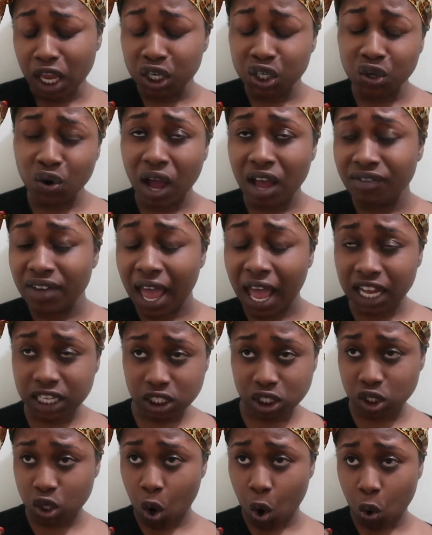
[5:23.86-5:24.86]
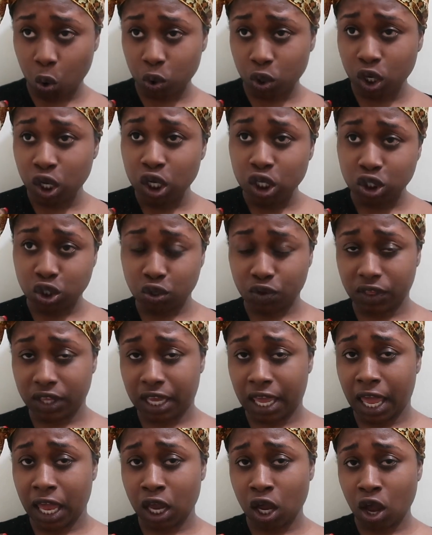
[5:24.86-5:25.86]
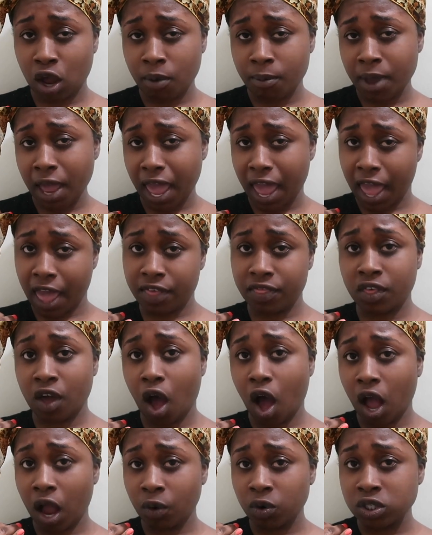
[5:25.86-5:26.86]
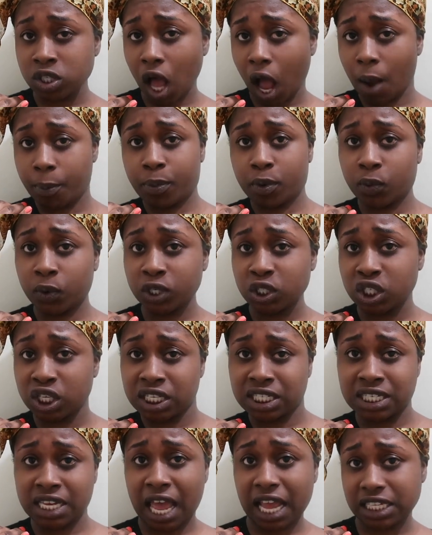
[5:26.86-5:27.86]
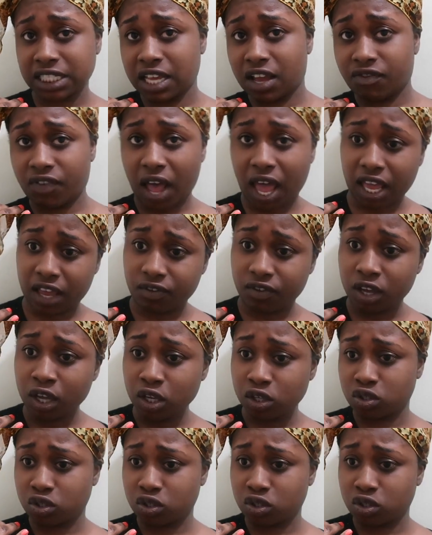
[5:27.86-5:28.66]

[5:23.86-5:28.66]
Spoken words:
you know, have an access code so they can come, and the hours of operation is 9 to 5.